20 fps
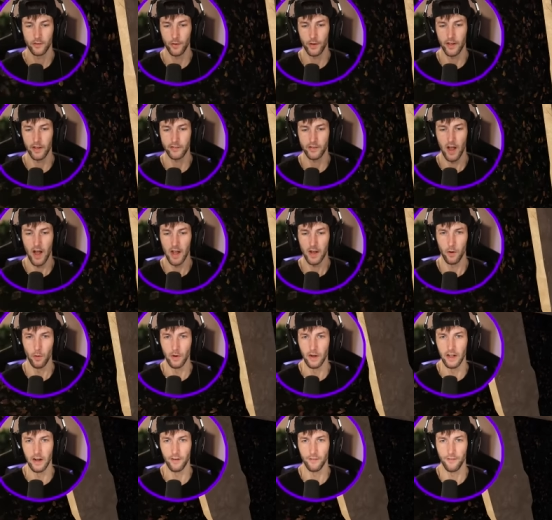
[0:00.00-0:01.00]
So I guess I
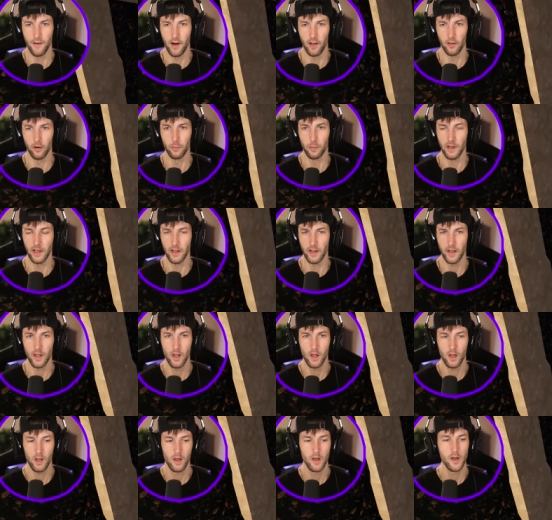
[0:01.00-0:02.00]
don't need a father
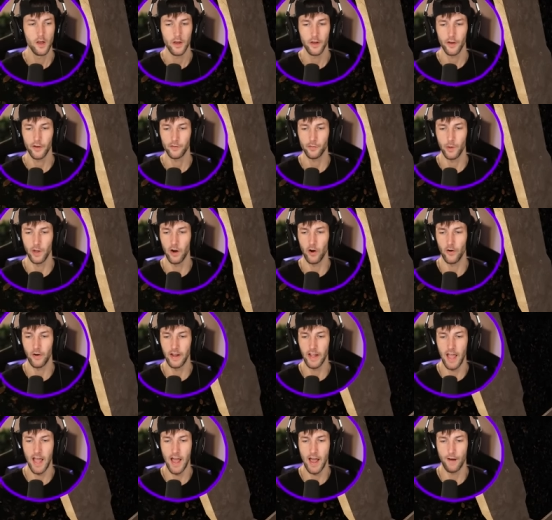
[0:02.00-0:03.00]
pig, because we
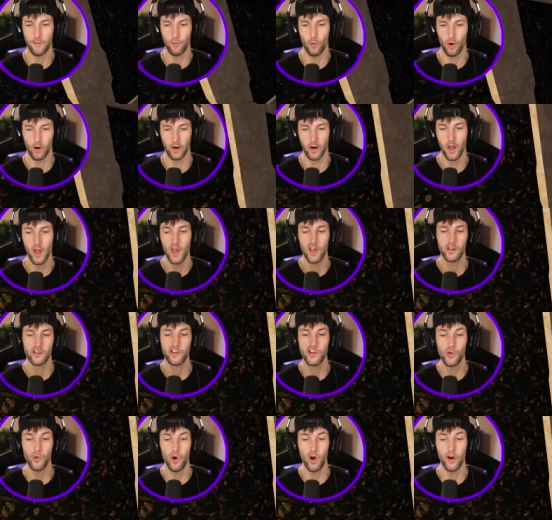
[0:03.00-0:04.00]
already have one.
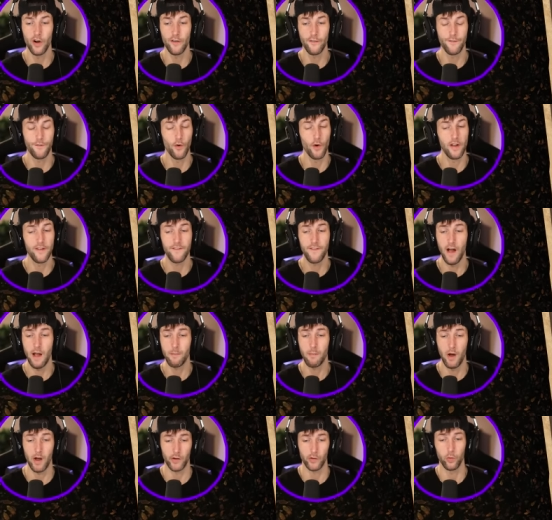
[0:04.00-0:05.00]

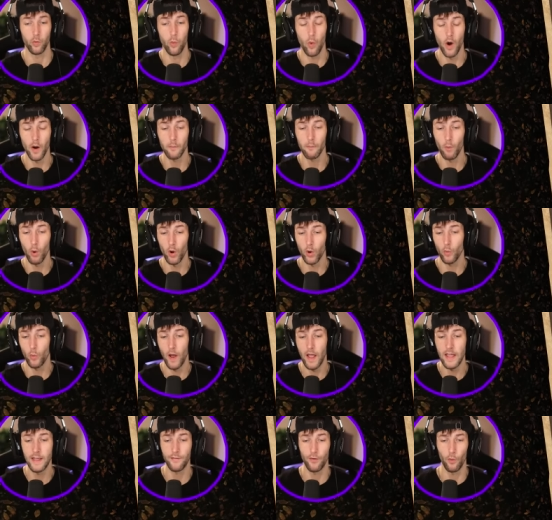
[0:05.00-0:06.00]
245 bucks. One more
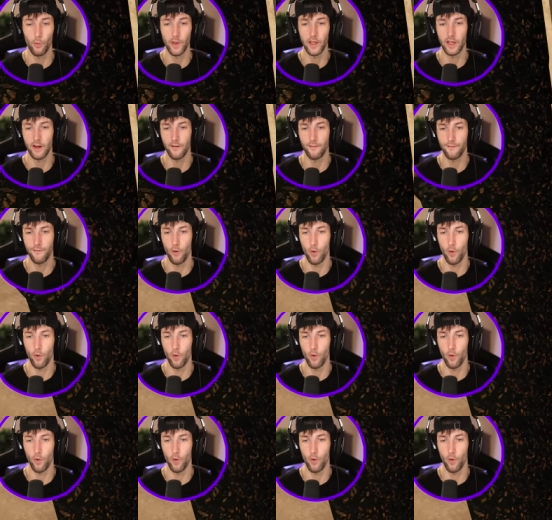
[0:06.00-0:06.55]
wave, and we can